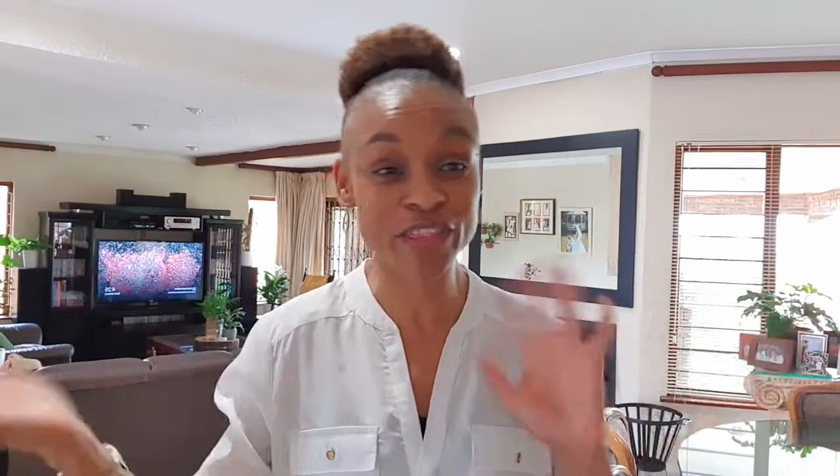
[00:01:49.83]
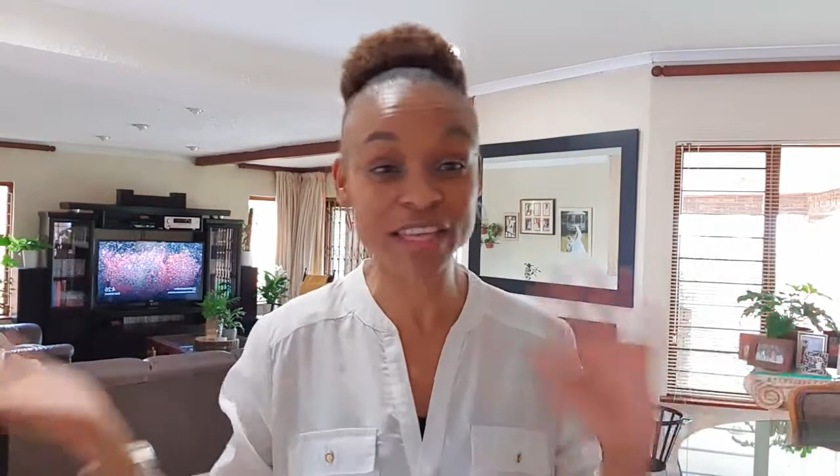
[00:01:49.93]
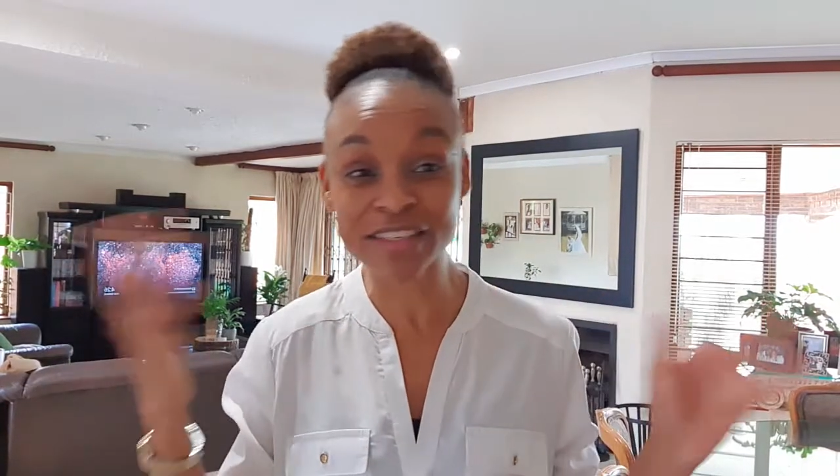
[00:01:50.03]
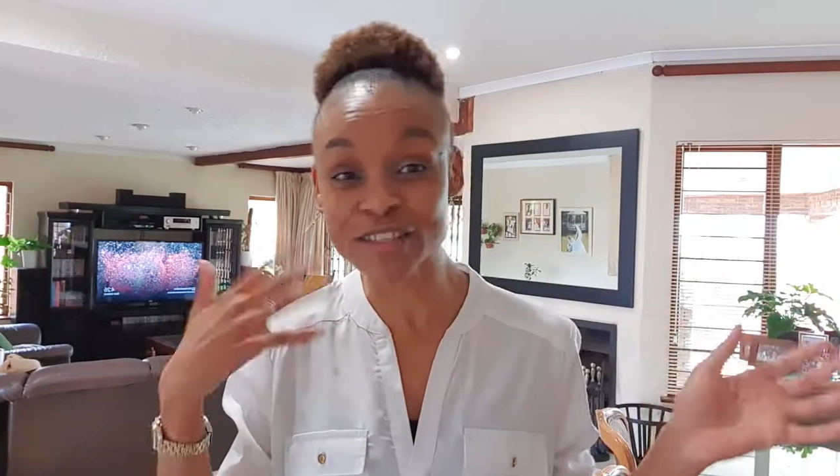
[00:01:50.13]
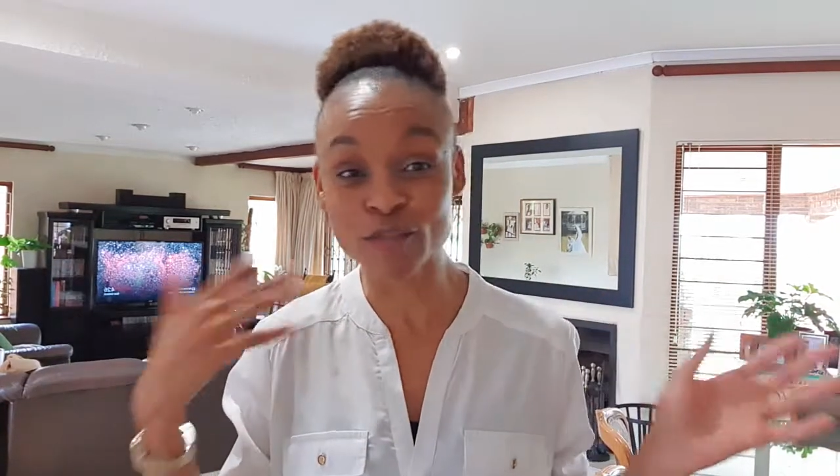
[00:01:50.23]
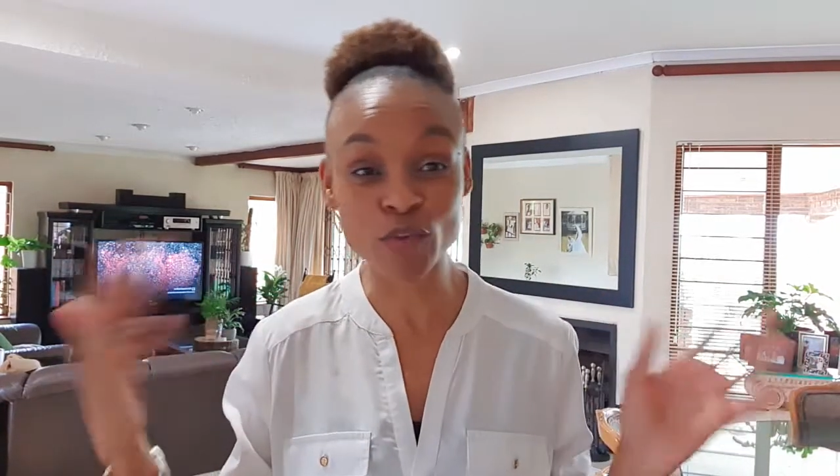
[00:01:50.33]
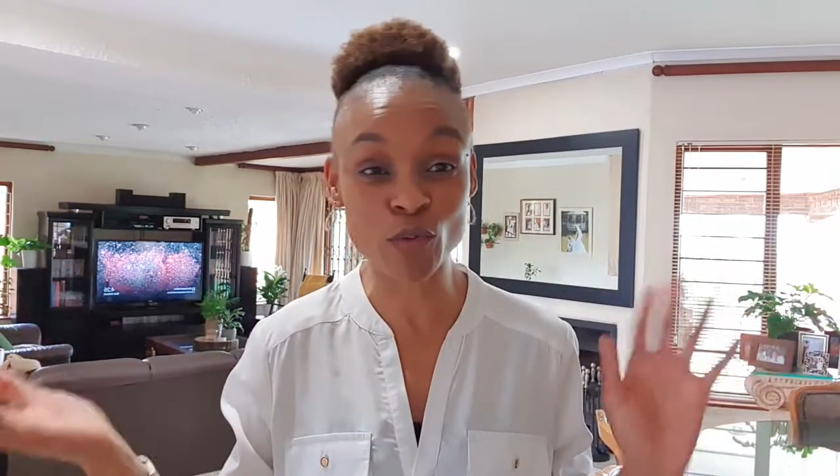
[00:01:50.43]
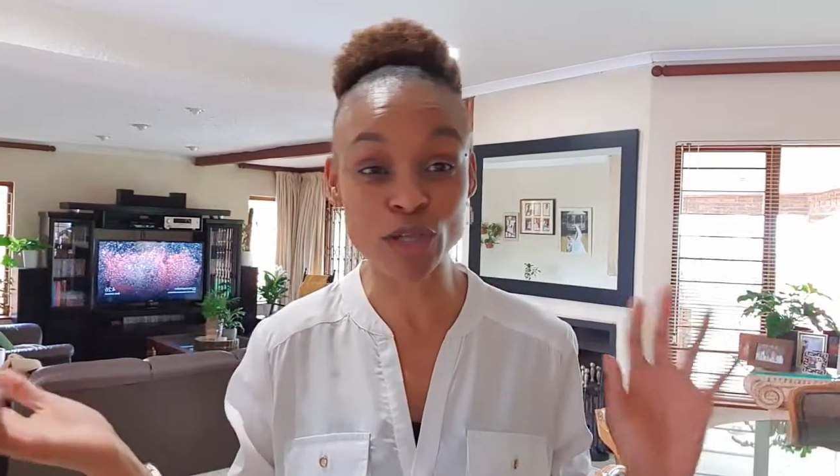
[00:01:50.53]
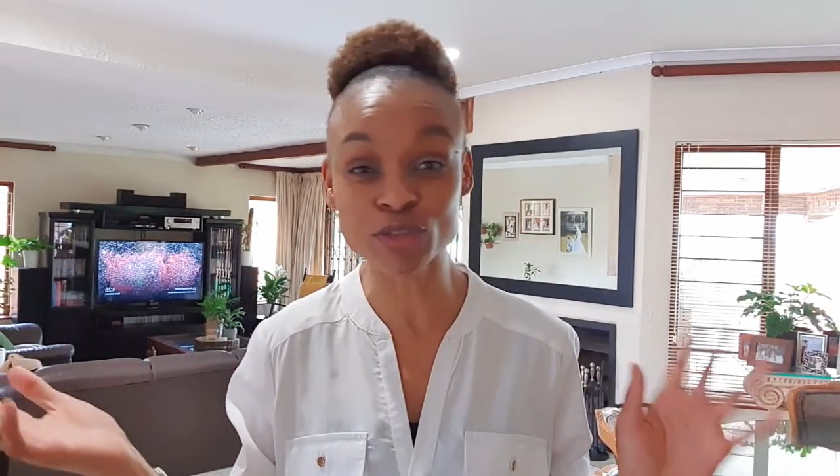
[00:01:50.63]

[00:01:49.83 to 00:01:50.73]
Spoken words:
things if you want